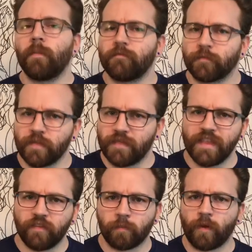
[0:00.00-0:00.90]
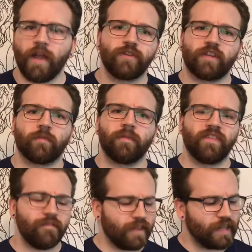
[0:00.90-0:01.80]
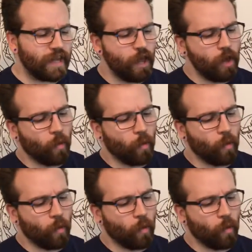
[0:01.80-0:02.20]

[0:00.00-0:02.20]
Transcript: but for this project specifically,